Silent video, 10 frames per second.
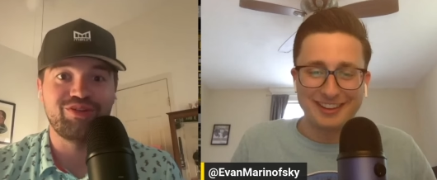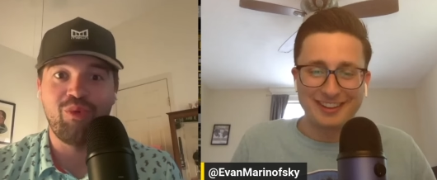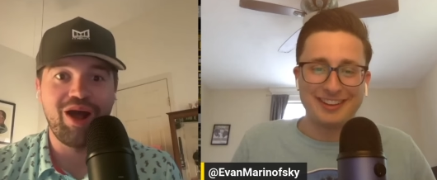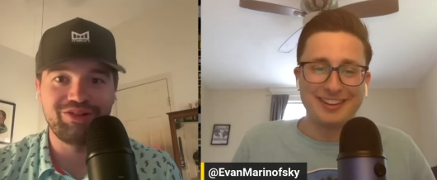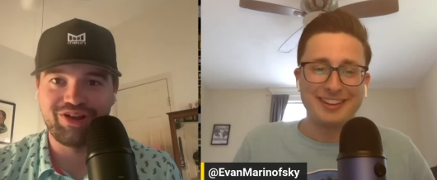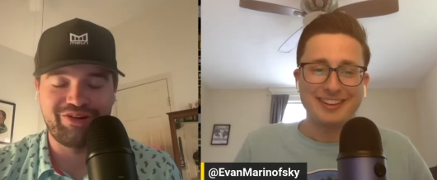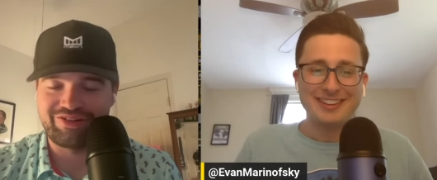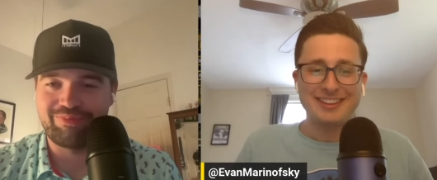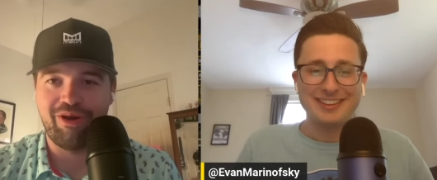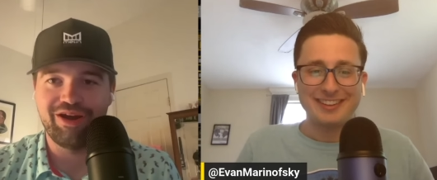Speaker 1: a wild
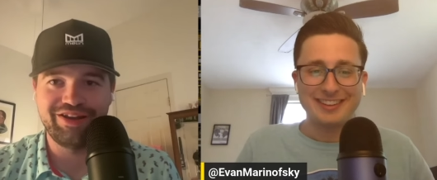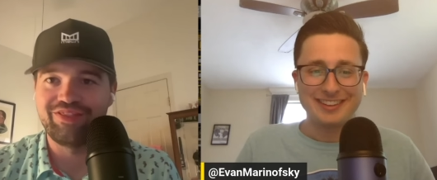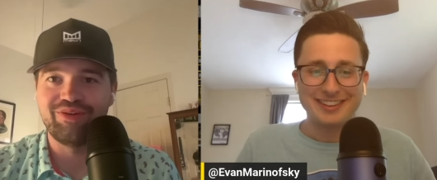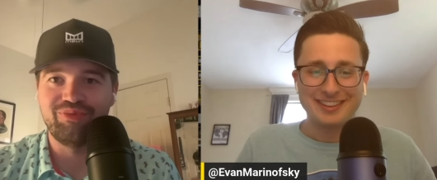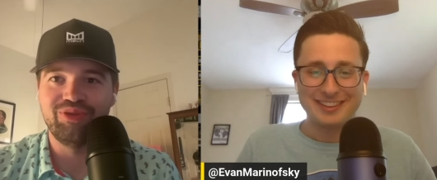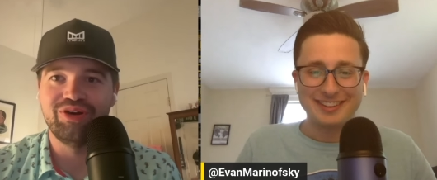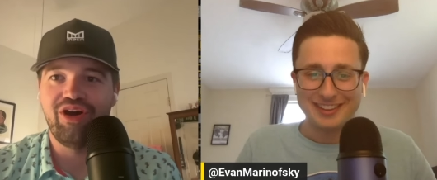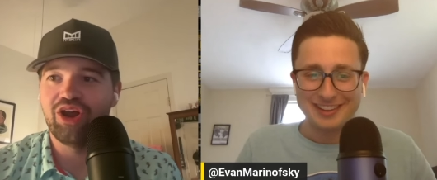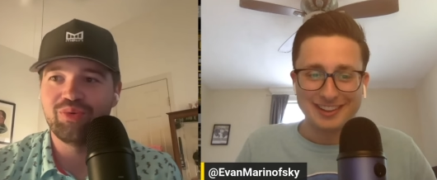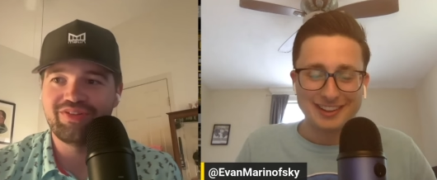card spot, and the the
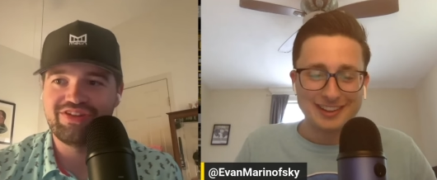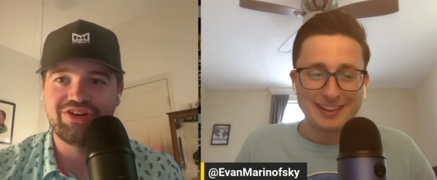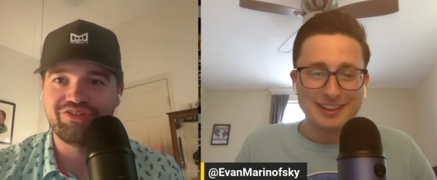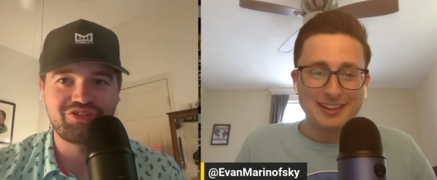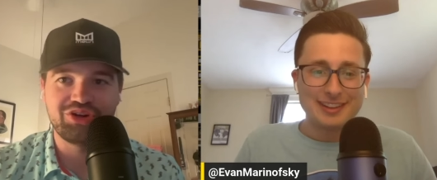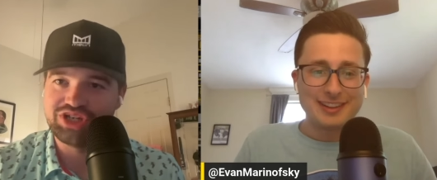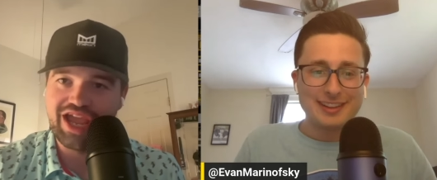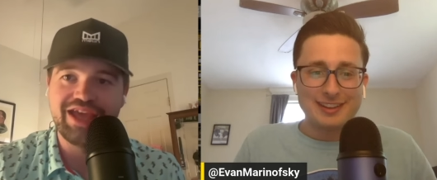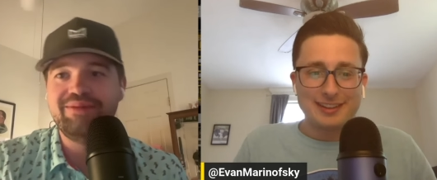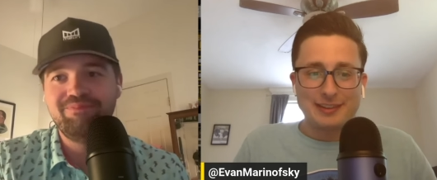Ottawa Senators surge
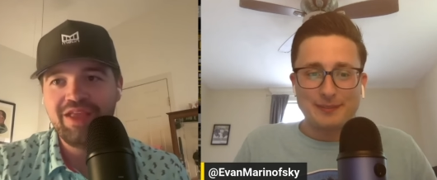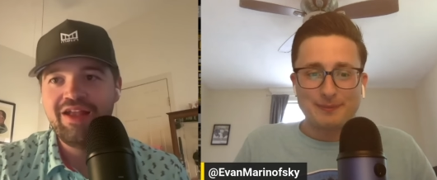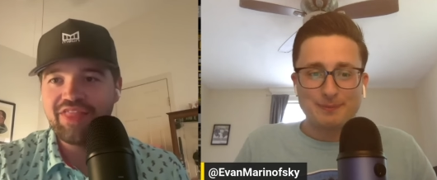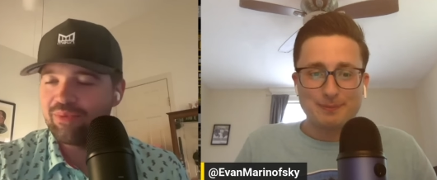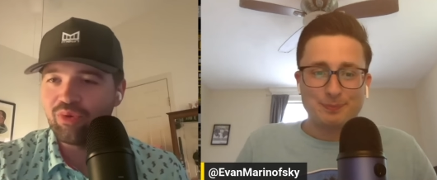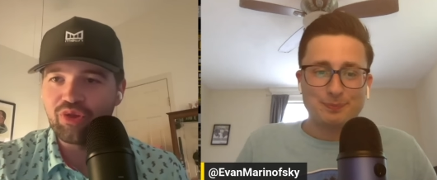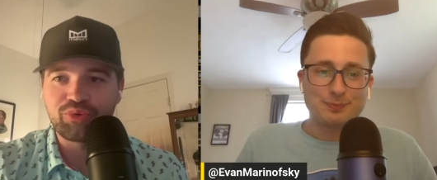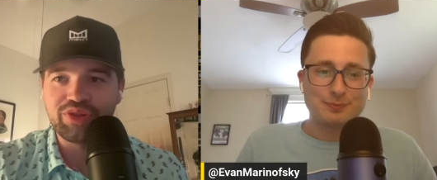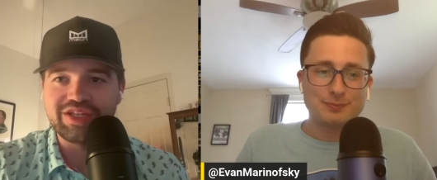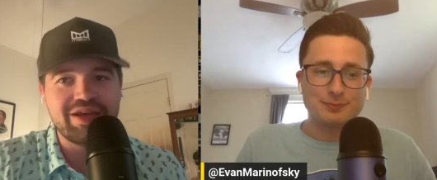ahead, then we'll look
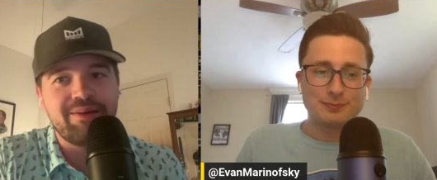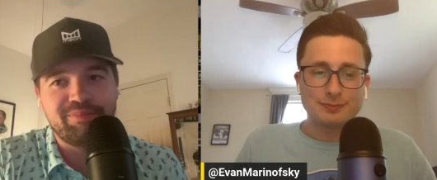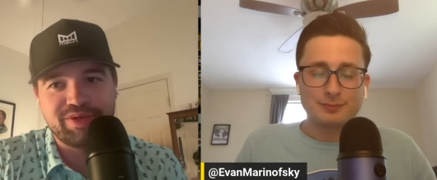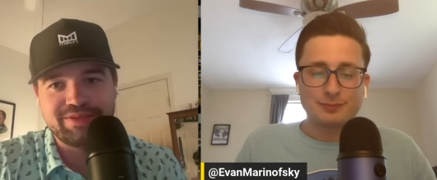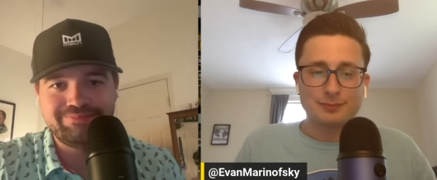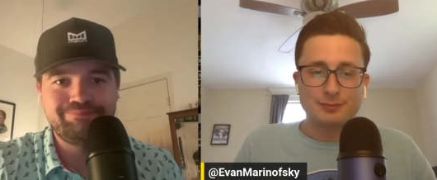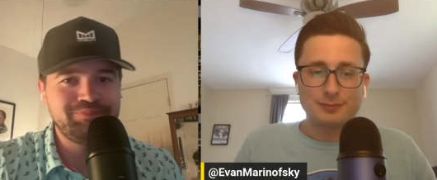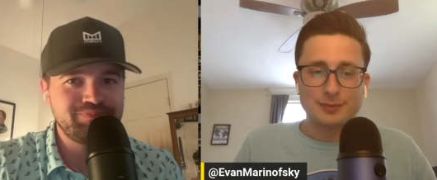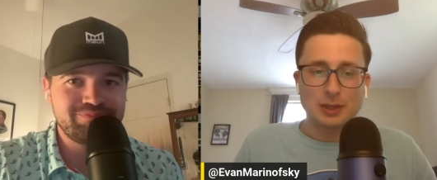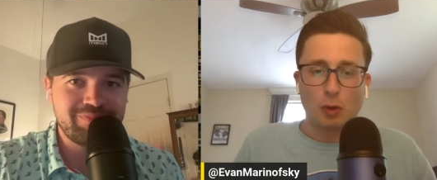really dumb. But
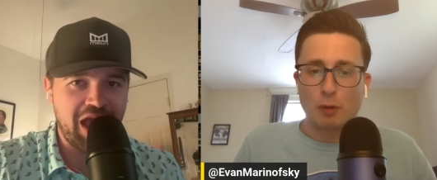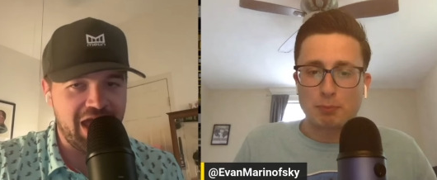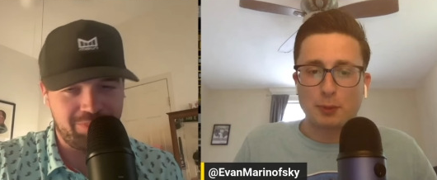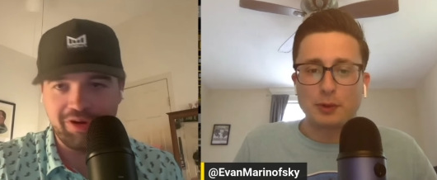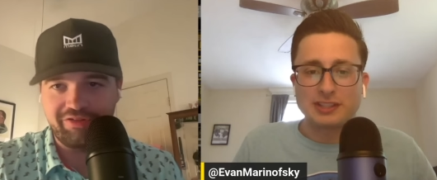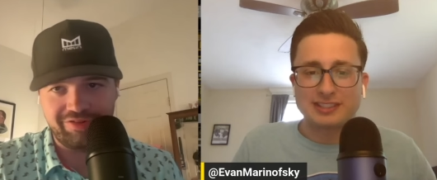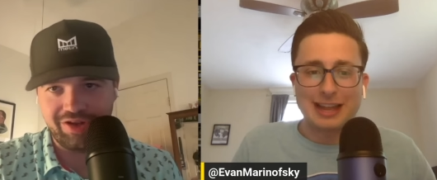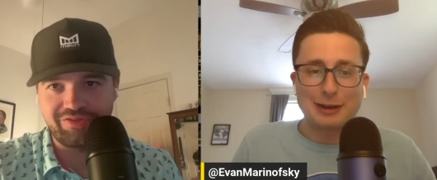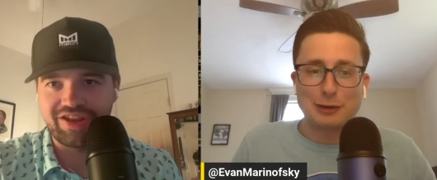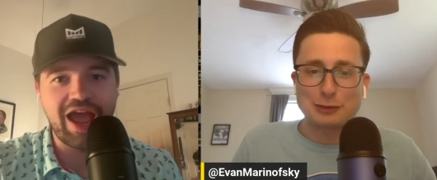
Speaker 2: or Bruins
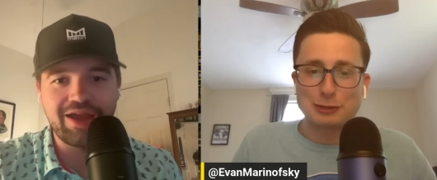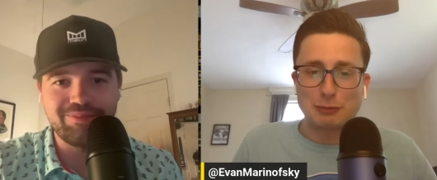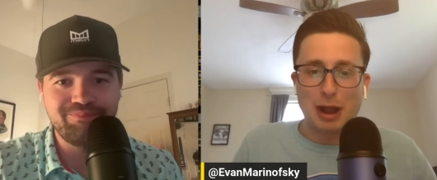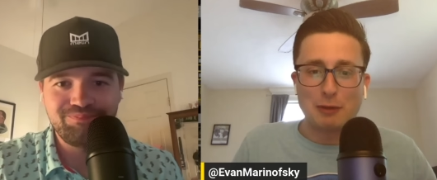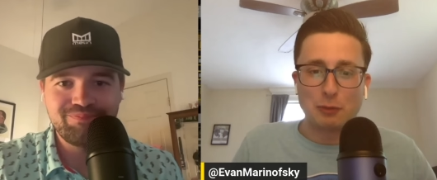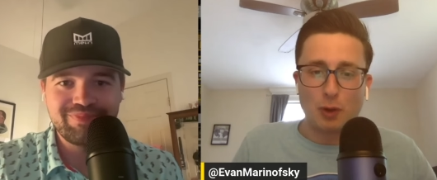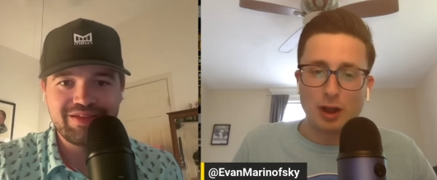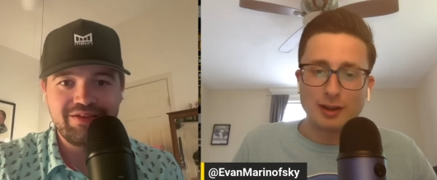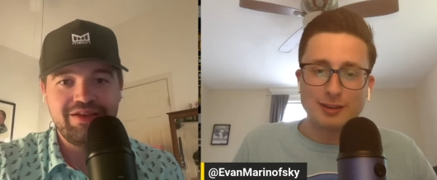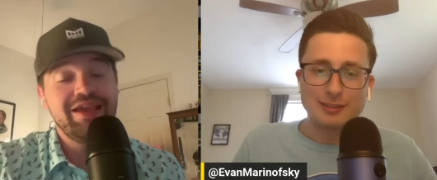Senators in I, round
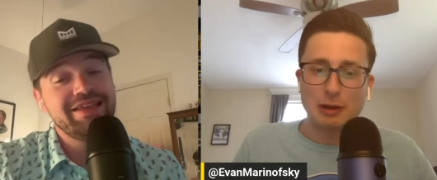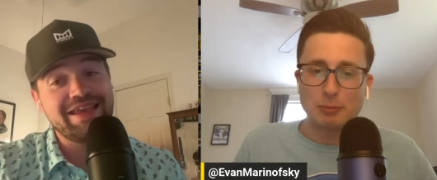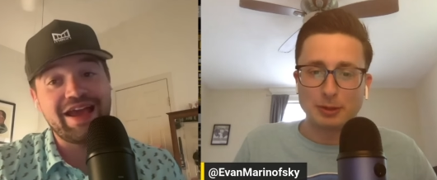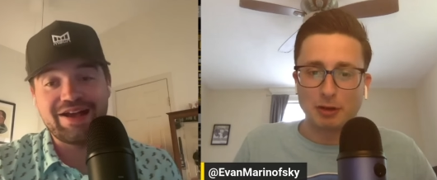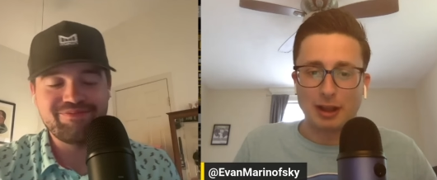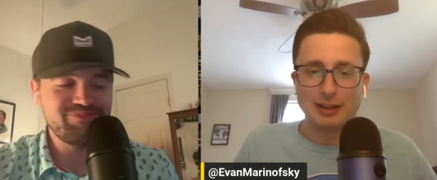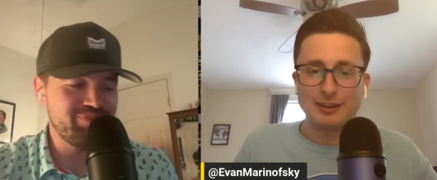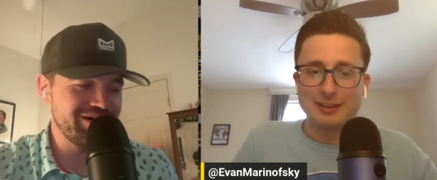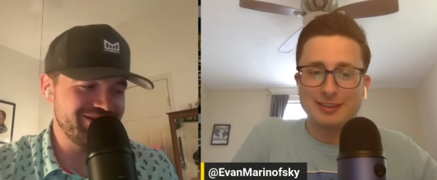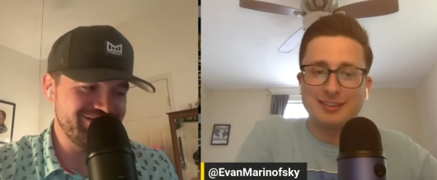one.
Speaker 1: That would yeah, be great.
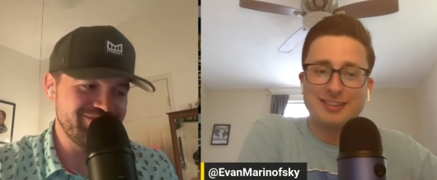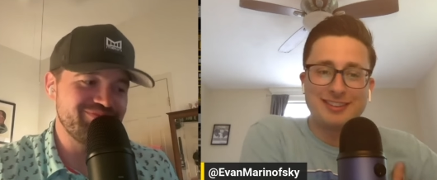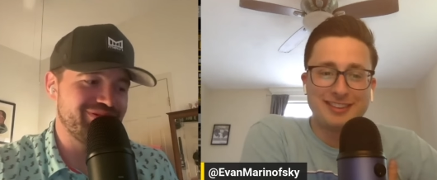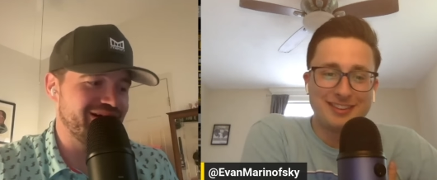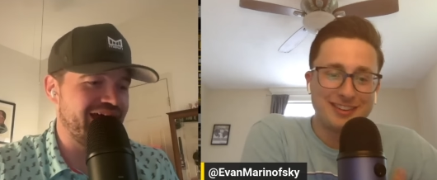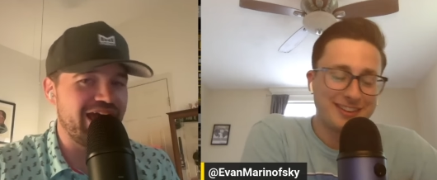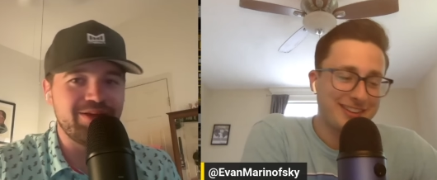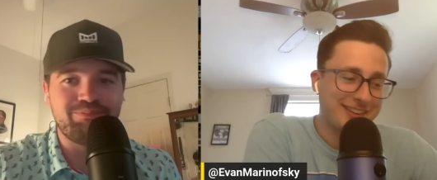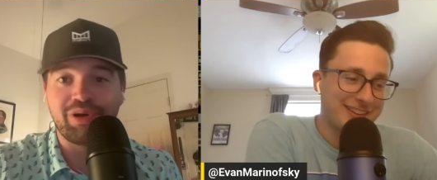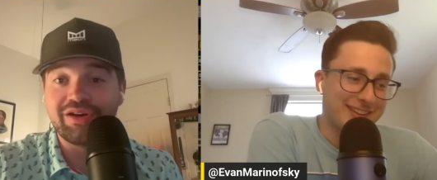But but
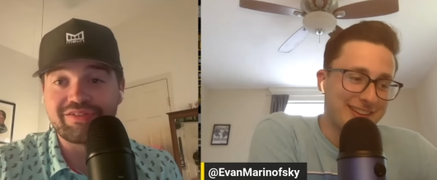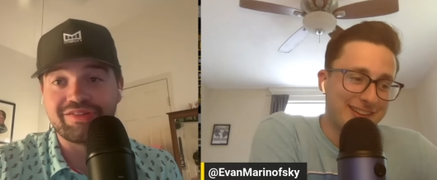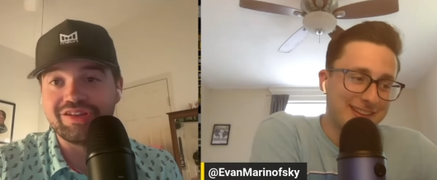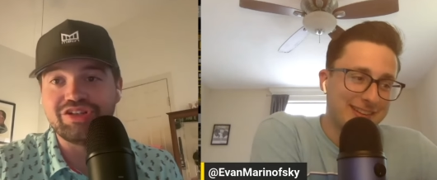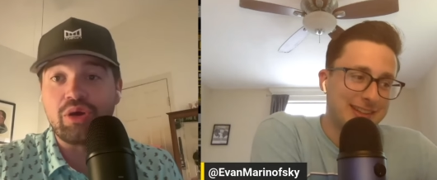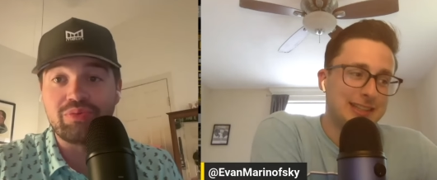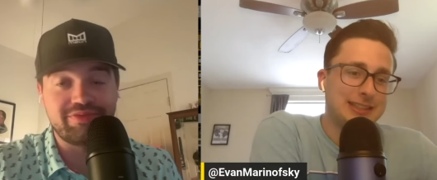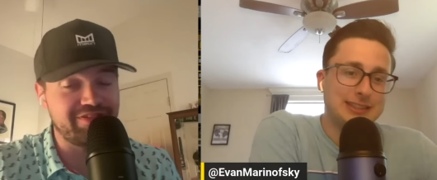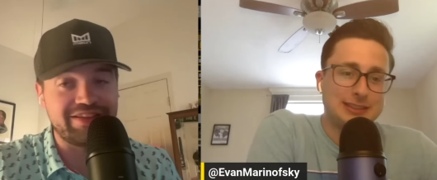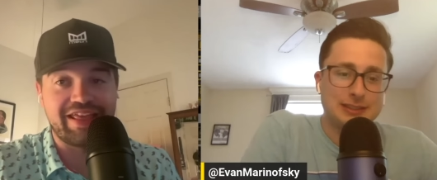I personally
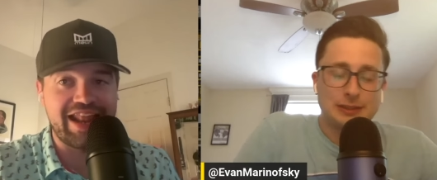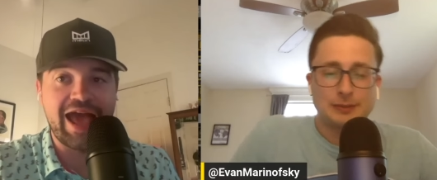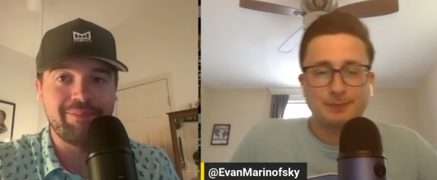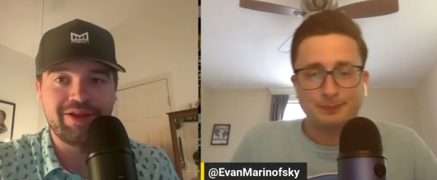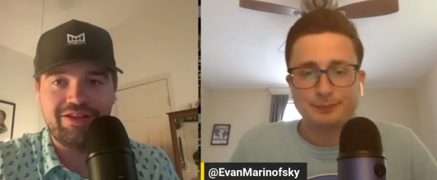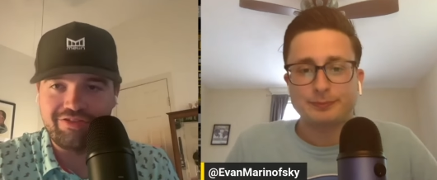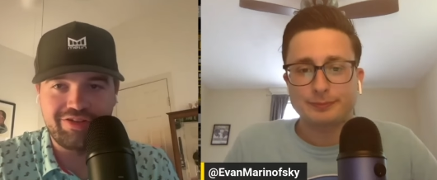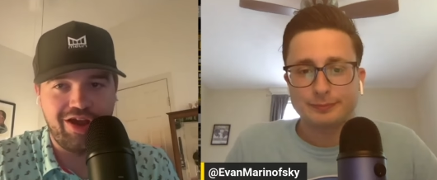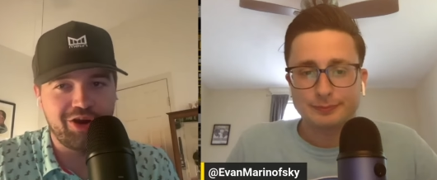don't see that happening. So the